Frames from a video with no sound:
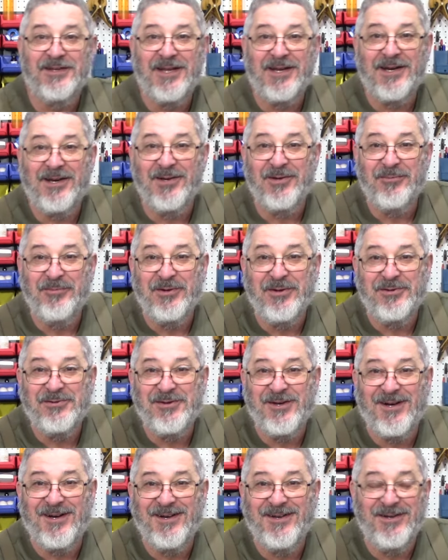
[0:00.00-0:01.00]
I take a little bit of
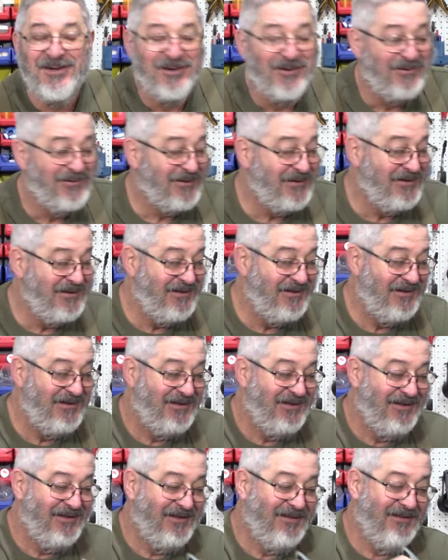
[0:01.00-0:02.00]
shine over.
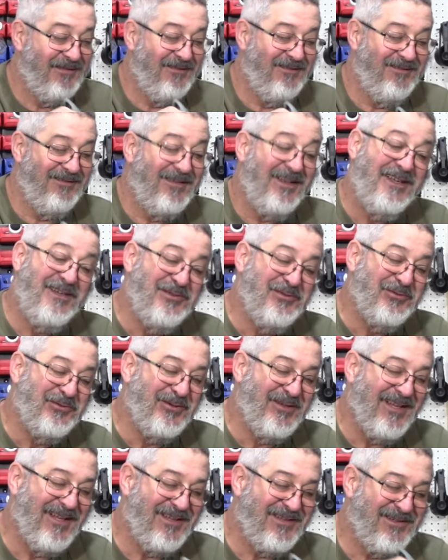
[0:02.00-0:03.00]
They
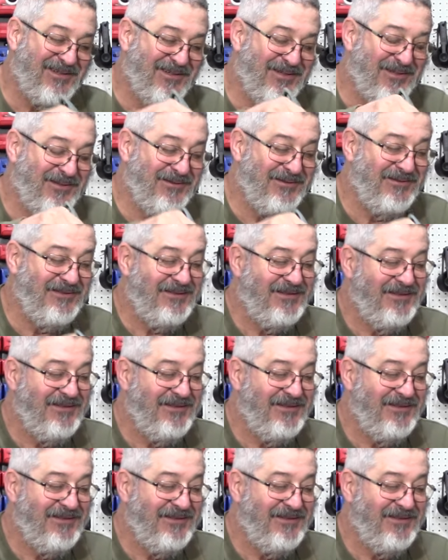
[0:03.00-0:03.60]
enjoy that too.